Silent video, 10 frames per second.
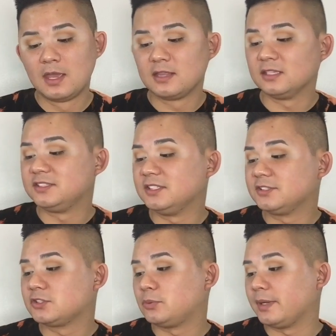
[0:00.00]
This
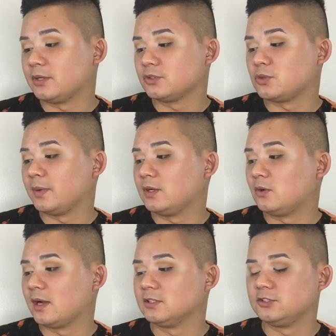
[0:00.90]
is Twinkle Twinkle
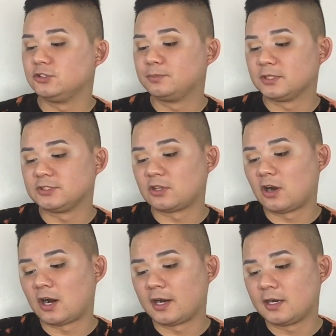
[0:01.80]
and
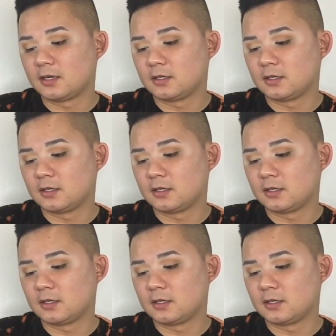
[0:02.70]
Superstar.